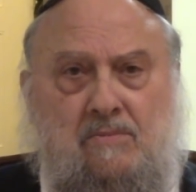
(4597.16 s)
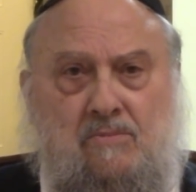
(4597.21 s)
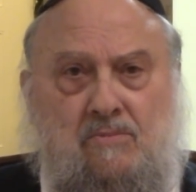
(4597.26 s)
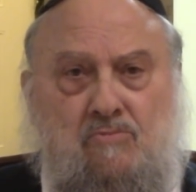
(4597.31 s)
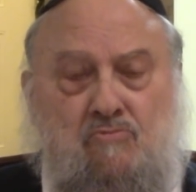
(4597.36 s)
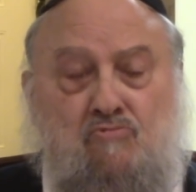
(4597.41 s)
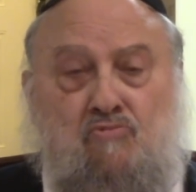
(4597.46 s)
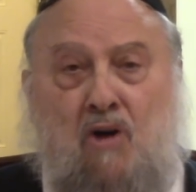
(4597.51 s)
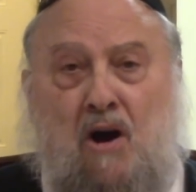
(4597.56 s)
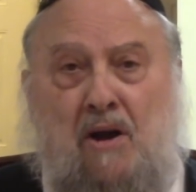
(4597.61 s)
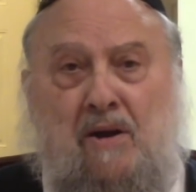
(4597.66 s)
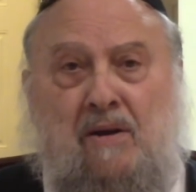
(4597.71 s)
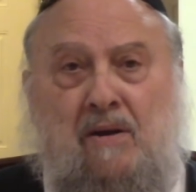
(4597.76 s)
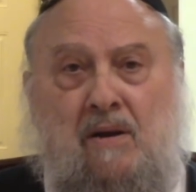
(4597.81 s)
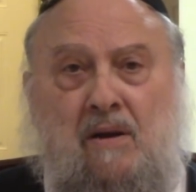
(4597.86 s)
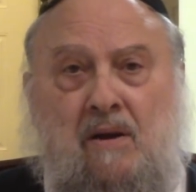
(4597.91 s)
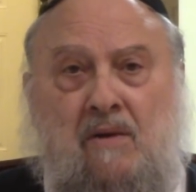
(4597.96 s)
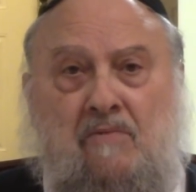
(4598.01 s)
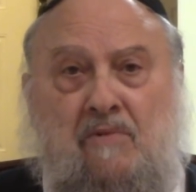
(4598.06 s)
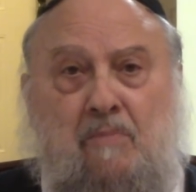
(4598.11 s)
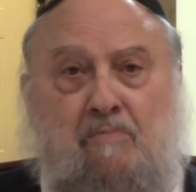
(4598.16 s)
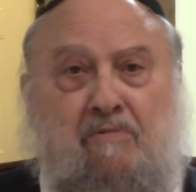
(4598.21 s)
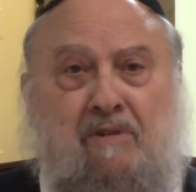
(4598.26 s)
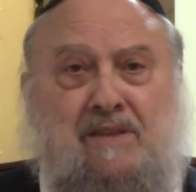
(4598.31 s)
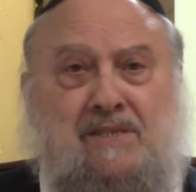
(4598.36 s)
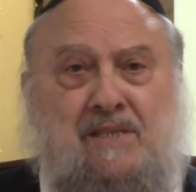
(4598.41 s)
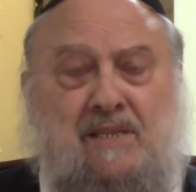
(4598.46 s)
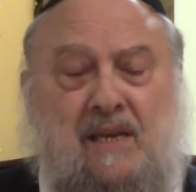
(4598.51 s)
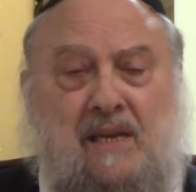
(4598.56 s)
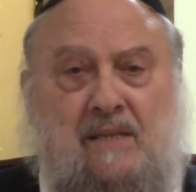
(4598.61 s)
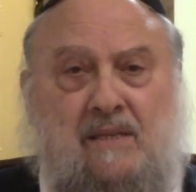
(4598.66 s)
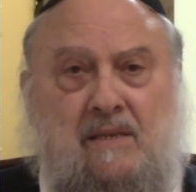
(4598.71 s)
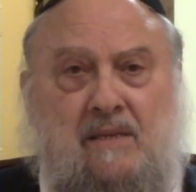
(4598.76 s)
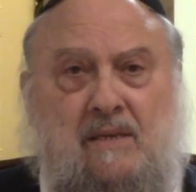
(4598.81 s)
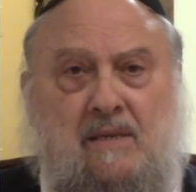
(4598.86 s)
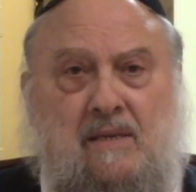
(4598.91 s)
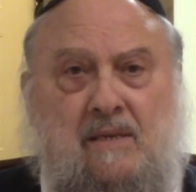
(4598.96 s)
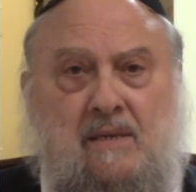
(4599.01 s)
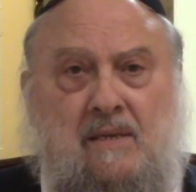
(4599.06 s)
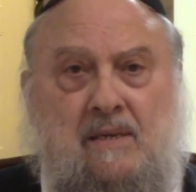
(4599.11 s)
run for president?
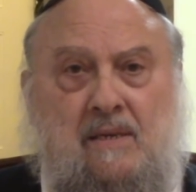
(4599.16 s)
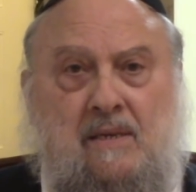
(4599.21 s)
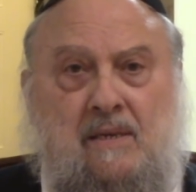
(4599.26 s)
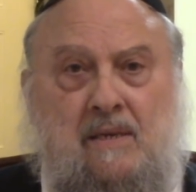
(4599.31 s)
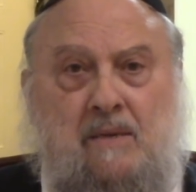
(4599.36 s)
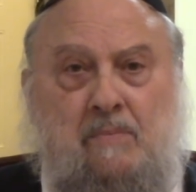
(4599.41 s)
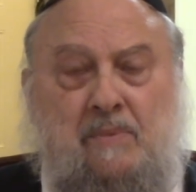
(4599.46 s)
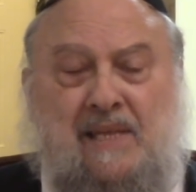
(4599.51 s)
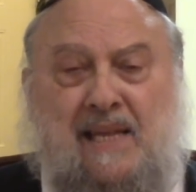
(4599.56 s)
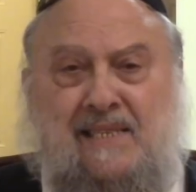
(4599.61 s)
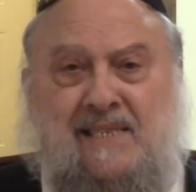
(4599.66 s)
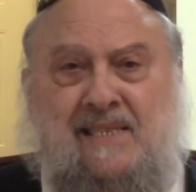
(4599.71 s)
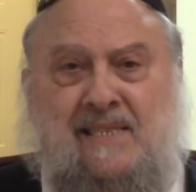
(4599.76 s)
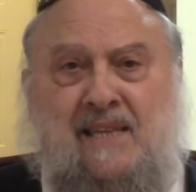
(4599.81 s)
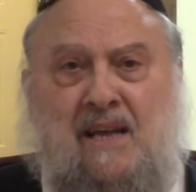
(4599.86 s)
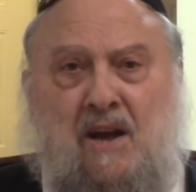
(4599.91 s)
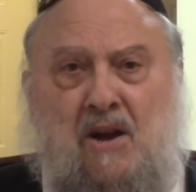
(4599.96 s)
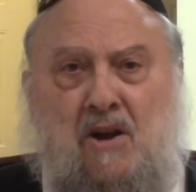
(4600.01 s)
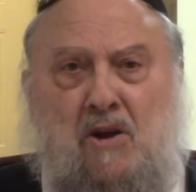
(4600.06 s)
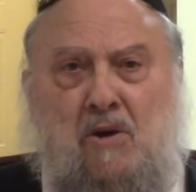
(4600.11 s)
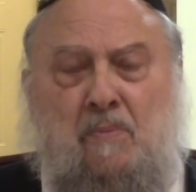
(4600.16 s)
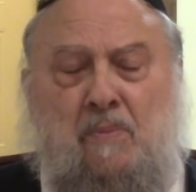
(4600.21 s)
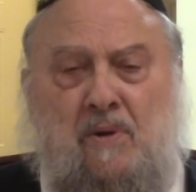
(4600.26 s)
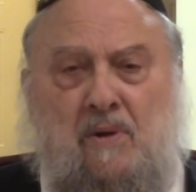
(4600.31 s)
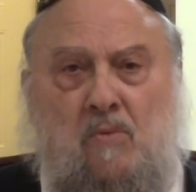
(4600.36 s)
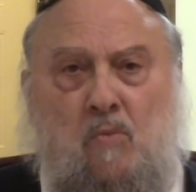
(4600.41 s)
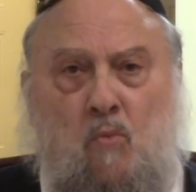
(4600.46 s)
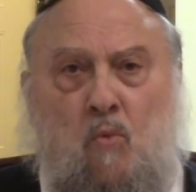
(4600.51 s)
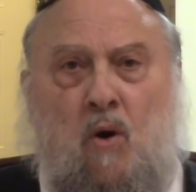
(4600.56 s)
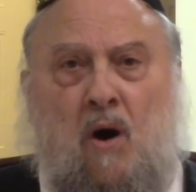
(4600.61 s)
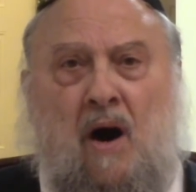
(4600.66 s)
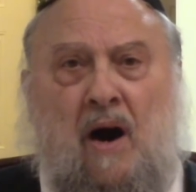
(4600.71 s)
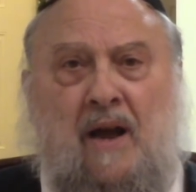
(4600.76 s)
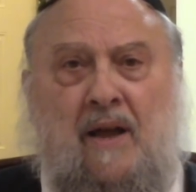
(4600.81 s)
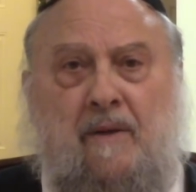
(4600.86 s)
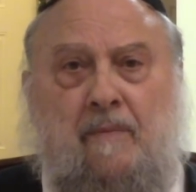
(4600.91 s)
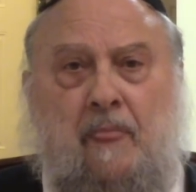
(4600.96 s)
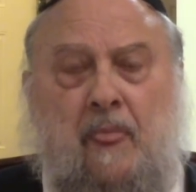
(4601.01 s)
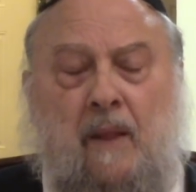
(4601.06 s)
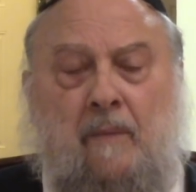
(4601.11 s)
But that's terrible.
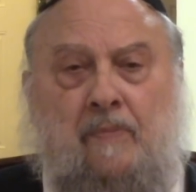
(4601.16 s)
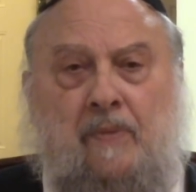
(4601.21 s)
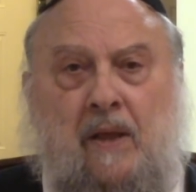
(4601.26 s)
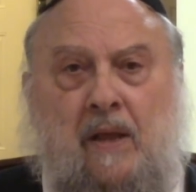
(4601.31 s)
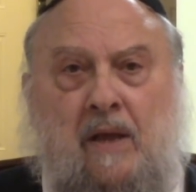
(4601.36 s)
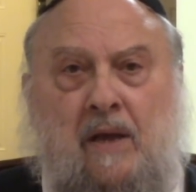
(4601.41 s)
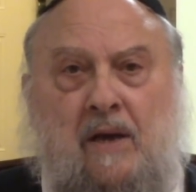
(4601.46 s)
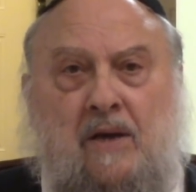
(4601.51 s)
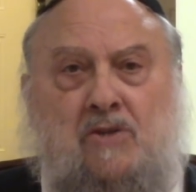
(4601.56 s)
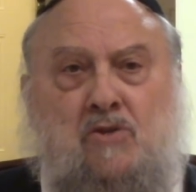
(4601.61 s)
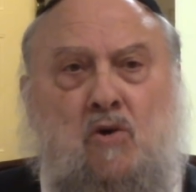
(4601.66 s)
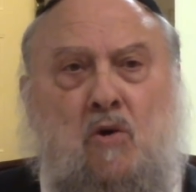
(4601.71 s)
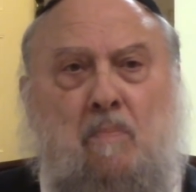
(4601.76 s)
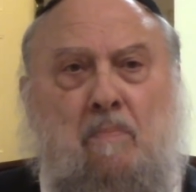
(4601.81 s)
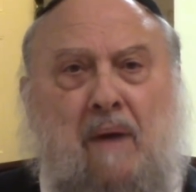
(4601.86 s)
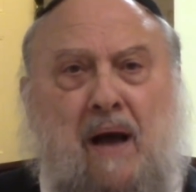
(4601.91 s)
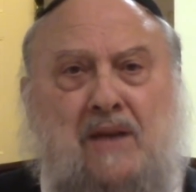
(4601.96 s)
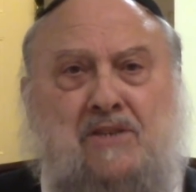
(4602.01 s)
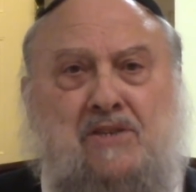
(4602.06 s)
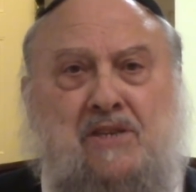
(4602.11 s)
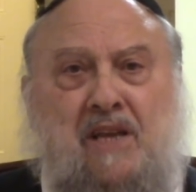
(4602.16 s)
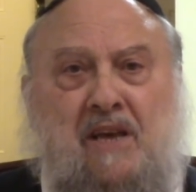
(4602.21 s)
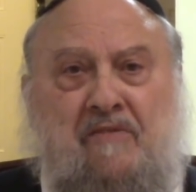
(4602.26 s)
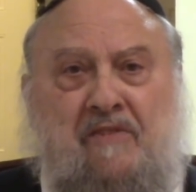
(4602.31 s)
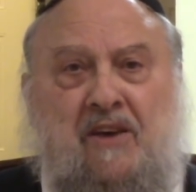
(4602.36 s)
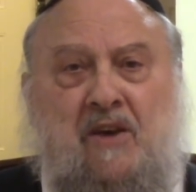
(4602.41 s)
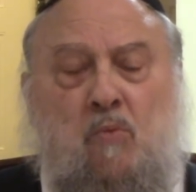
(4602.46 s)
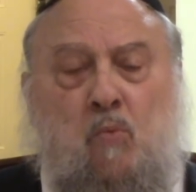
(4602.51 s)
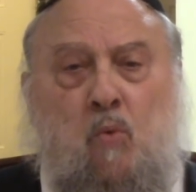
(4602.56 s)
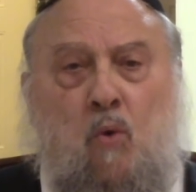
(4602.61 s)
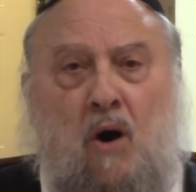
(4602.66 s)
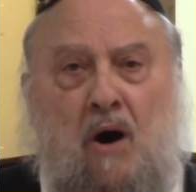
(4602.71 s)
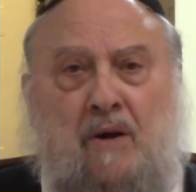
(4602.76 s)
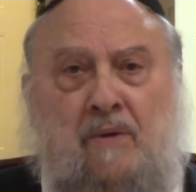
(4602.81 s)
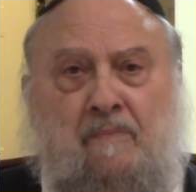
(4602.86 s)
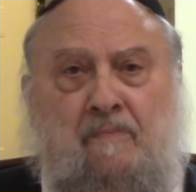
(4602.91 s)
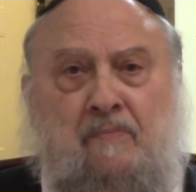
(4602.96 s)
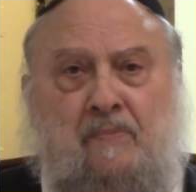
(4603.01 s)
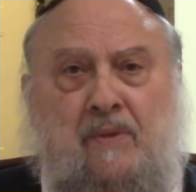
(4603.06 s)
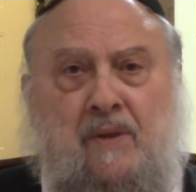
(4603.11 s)
Why? Could you imagine if he
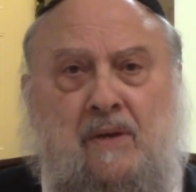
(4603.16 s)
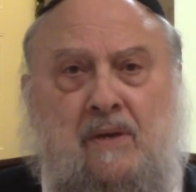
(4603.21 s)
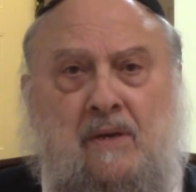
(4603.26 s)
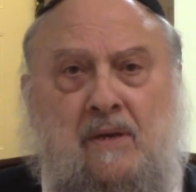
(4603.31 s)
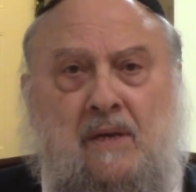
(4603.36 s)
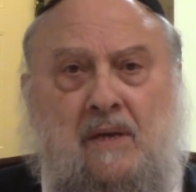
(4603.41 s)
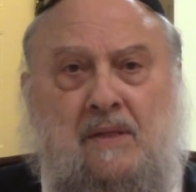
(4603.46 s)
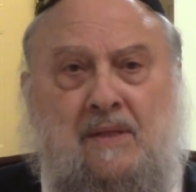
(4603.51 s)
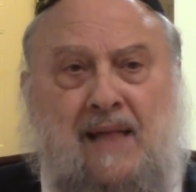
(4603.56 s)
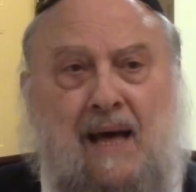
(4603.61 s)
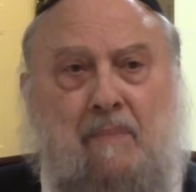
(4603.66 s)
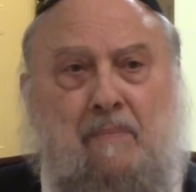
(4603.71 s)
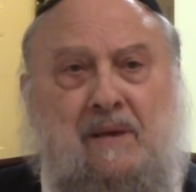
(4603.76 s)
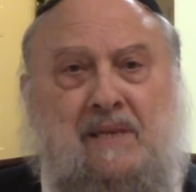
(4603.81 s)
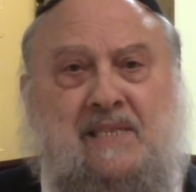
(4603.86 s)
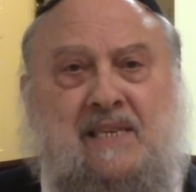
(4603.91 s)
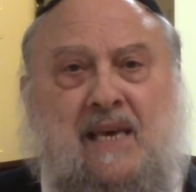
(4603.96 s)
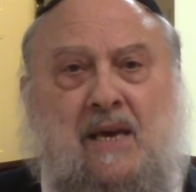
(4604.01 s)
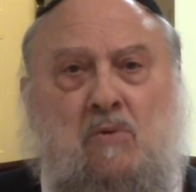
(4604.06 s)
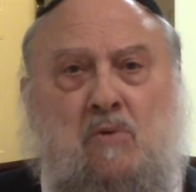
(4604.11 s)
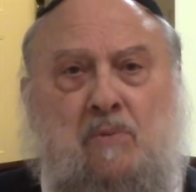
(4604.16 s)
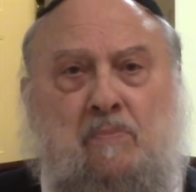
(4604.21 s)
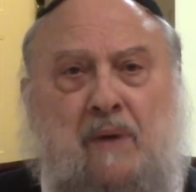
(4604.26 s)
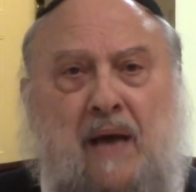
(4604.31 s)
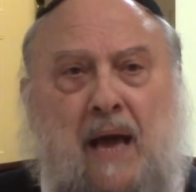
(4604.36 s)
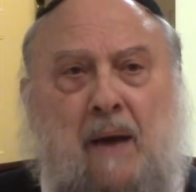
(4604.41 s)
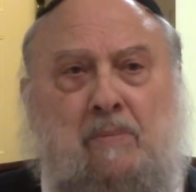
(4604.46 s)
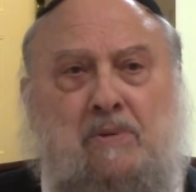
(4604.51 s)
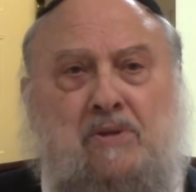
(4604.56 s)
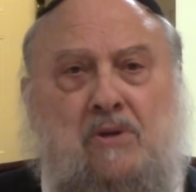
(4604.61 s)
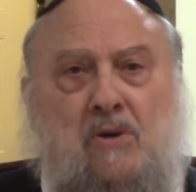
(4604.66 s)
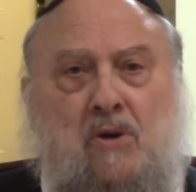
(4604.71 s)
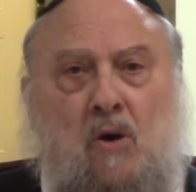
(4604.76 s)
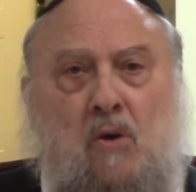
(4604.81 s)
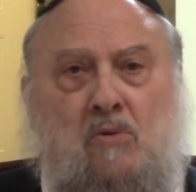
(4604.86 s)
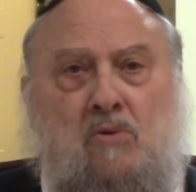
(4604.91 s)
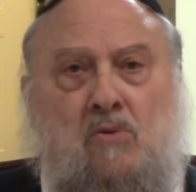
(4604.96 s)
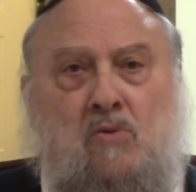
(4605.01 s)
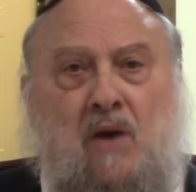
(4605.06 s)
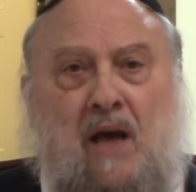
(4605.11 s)
won? That means he would be able to
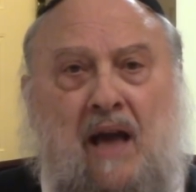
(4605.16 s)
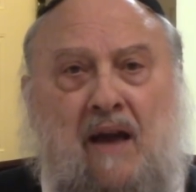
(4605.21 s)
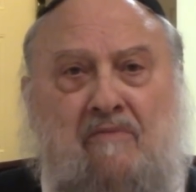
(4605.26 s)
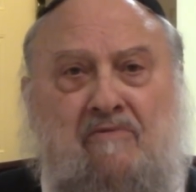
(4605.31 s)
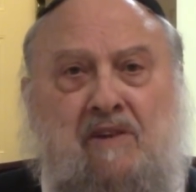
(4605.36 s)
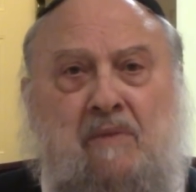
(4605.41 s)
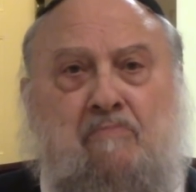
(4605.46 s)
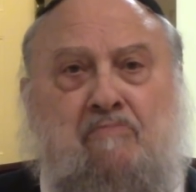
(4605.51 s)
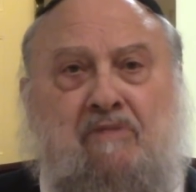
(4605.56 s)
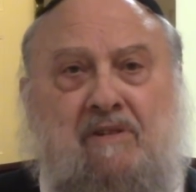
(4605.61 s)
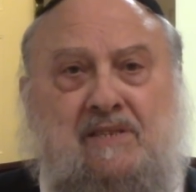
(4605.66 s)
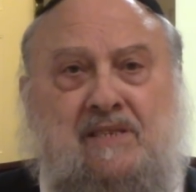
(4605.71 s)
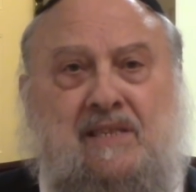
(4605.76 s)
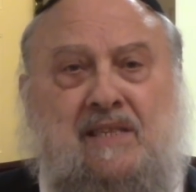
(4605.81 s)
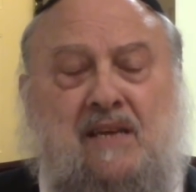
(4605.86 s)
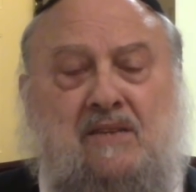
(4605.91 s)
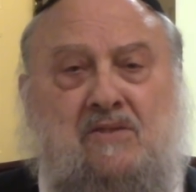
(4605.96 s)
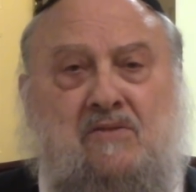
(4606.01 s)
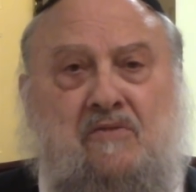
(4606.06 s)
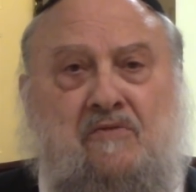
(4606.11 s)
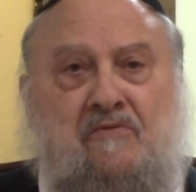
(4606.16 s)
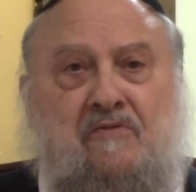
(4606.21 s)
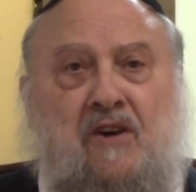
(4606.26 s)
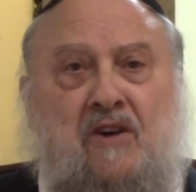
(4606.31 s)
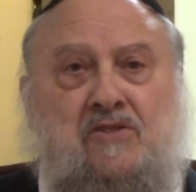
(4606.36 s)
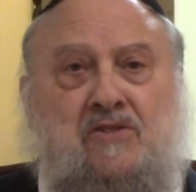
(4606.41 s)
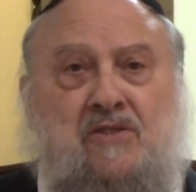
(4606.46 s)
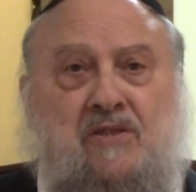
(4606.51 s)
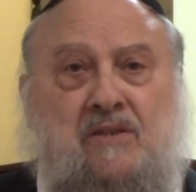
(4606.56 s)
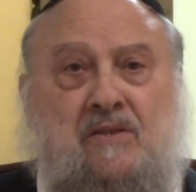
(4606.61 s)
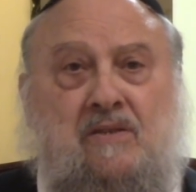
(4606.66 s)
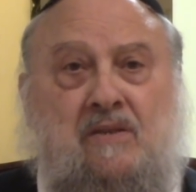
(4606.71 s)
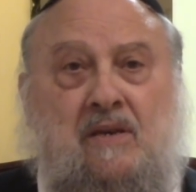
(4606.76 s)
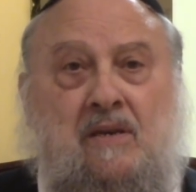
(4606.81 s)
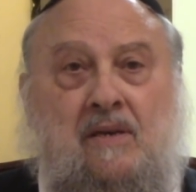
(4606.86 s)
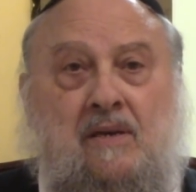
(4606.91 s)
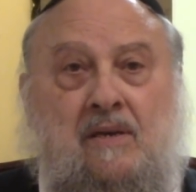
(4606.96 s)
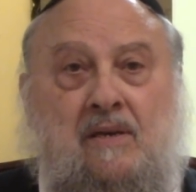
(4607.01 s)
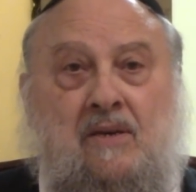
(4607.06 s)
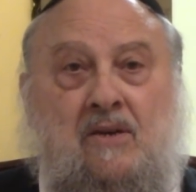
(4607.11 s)
go to every presidential function
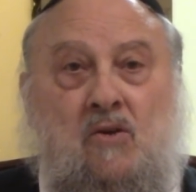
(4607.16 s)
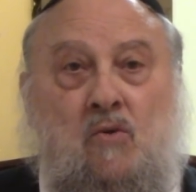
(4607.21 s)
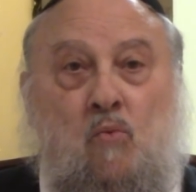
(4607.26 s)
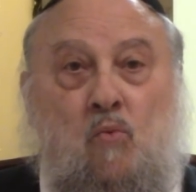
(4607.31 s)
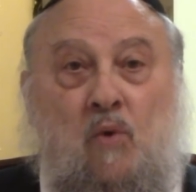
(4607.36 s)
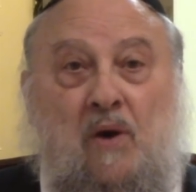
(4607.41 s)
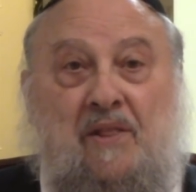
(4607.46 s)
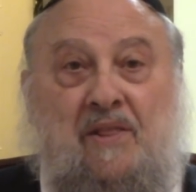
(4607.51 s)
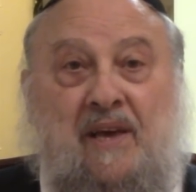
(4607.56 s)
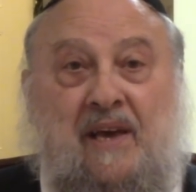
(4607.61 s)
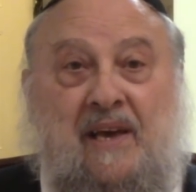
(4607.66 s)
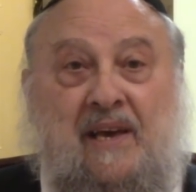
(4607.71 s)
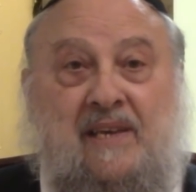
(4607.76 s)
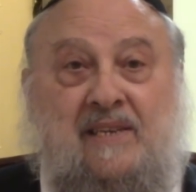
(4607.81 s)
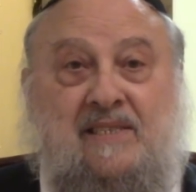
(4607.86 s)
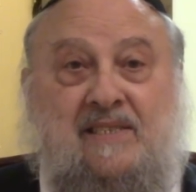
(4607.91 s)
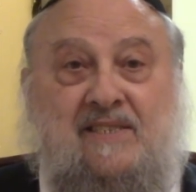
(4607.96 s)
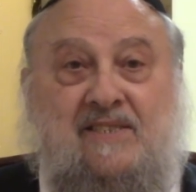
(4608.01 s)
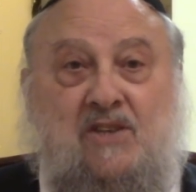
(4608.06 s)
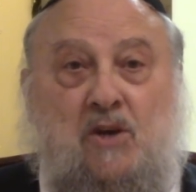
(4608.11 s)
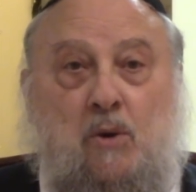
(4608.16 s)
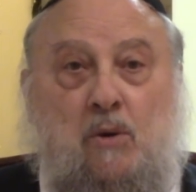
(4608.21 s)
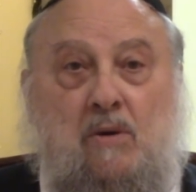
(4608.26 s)
with his